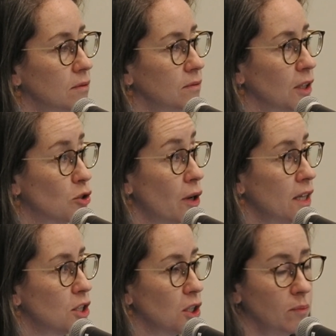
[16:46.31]
the
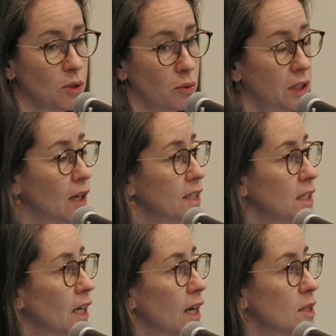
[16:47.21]
transgene between
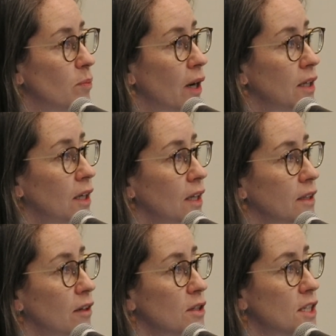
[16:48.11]
ITRs, but
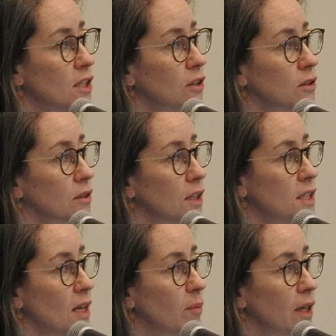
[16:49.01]
there is still
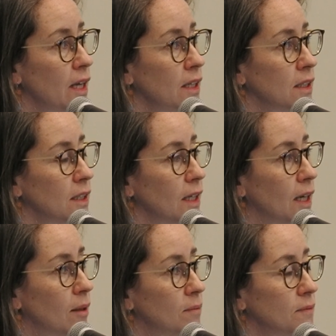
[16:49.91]
contaminating
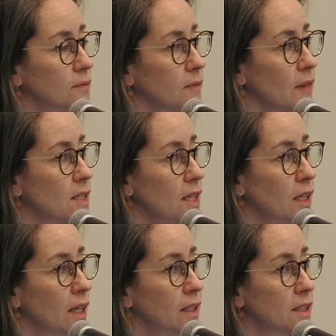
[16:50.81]

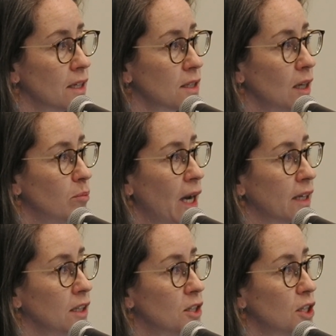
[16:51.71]
DNA that does get
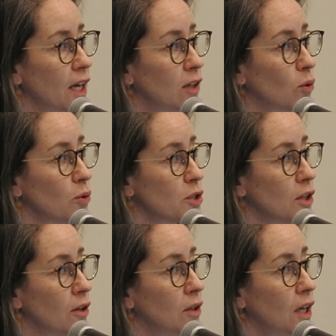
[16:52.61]
packaged. And also,
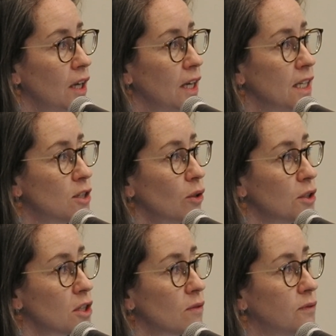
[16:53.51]
it's not
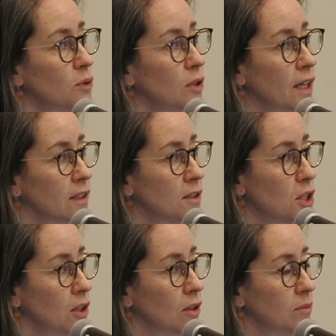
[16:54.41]
just full-length
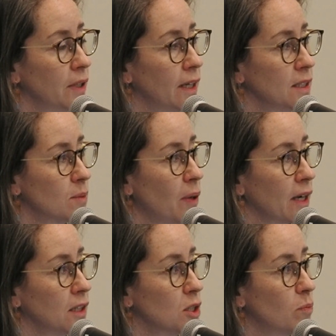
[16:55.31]
genome that is
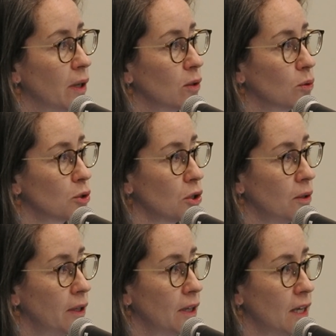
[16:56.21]
packaged, but
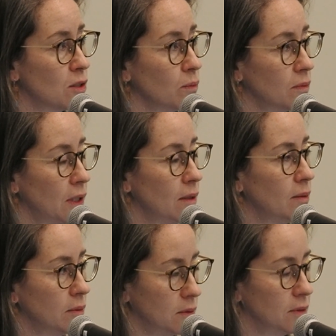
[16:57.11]
as
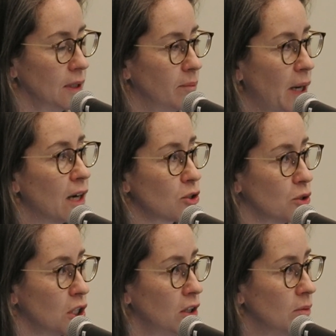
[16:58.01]
partial
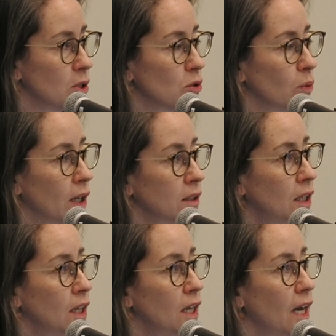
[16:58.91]
genomes as well.
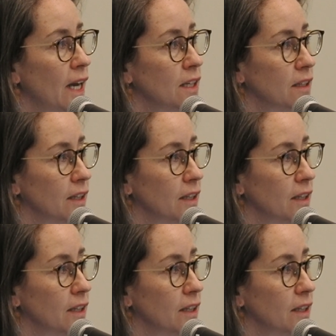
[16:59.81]
And